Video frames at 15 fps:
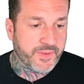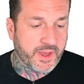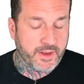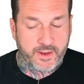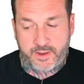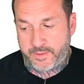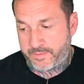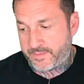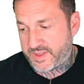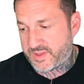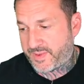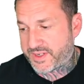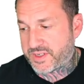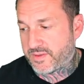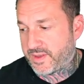um,
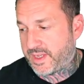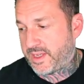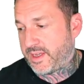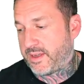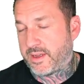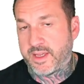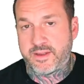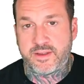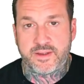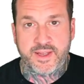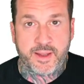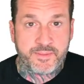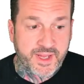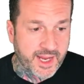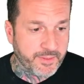especially into
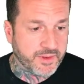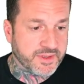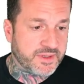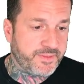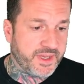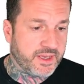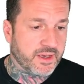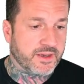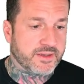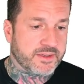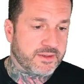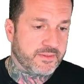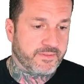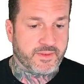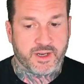temp tables,
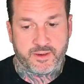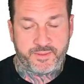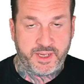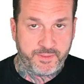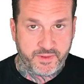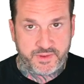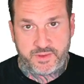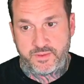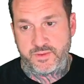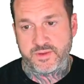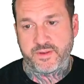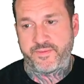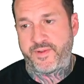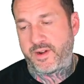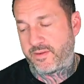because a lot of people
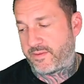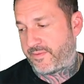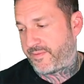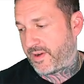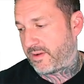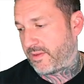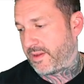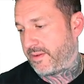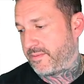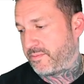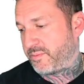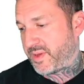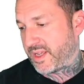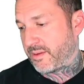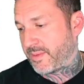use a fairly, fairly
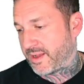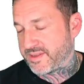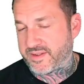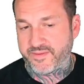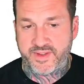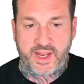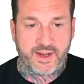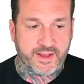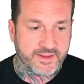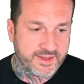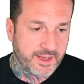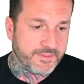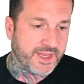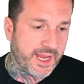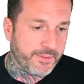big amounts of data in
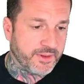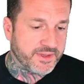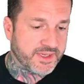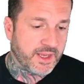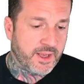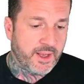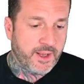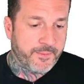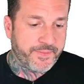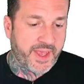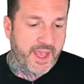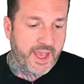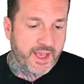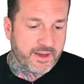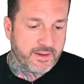temp tables,
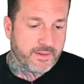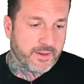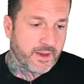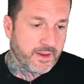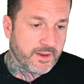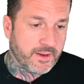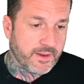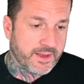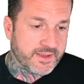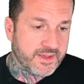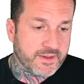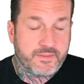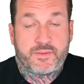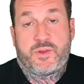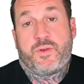and uh, it's
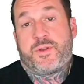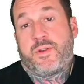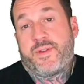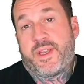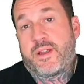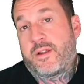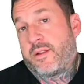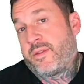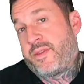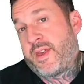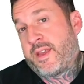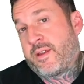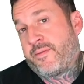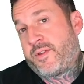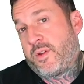a, usually a good
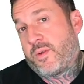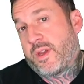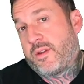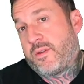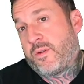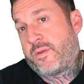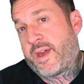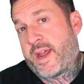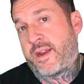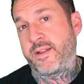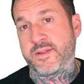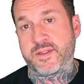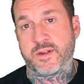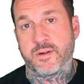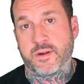thing if you can do that
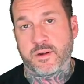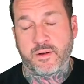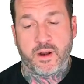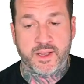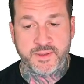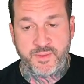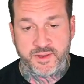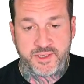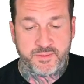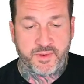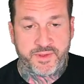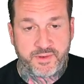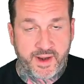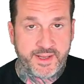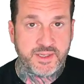insert across
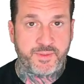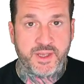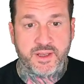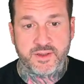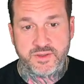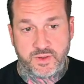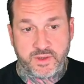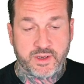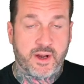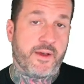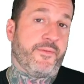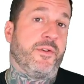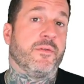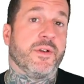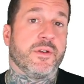multiple threads, because you can
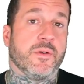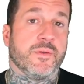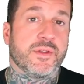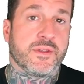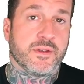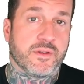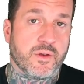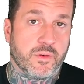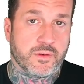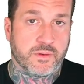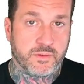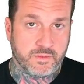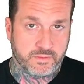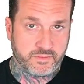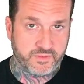often reduce the
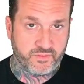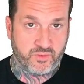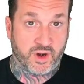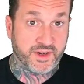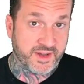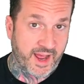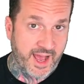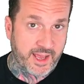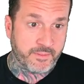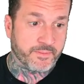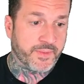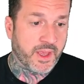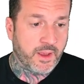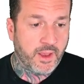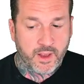total runtime
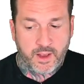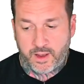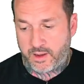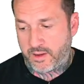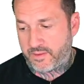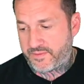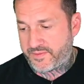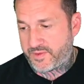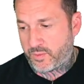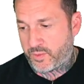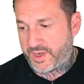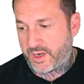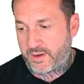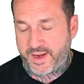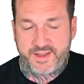of
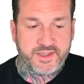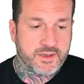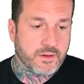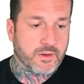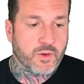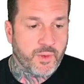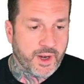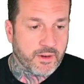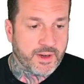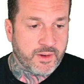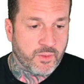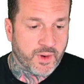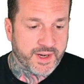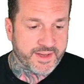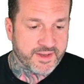your insert query
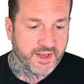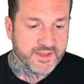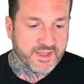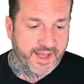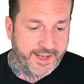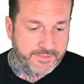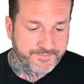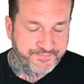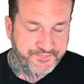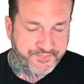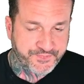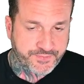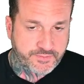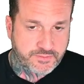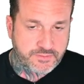when it does that.
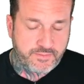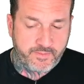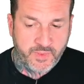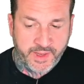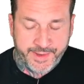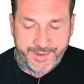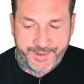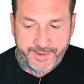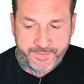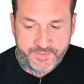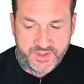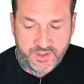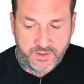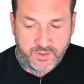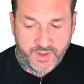Um,
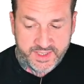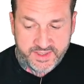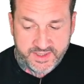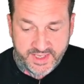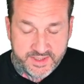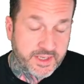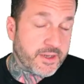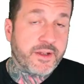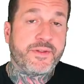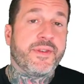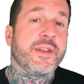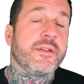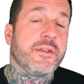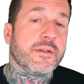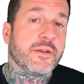so it's it's a good
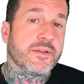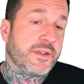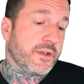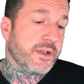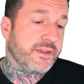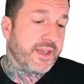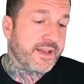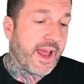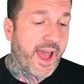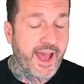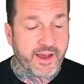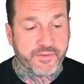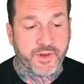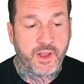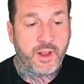thing to it's a good thing to
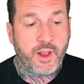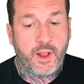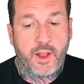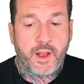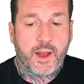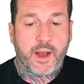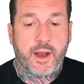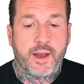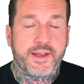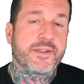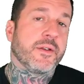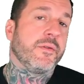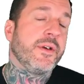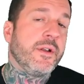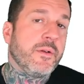have. Uh,
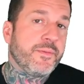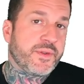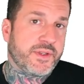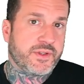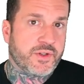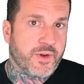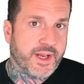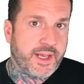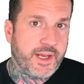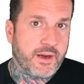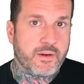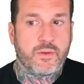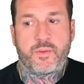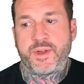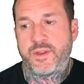it's a little bit
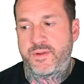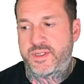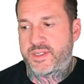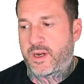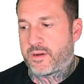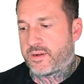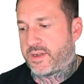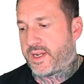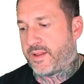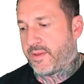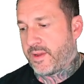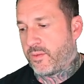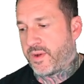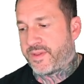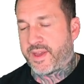trickier when you start
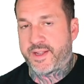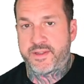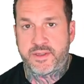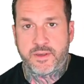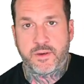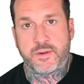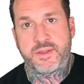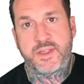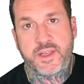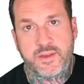dealing with inserts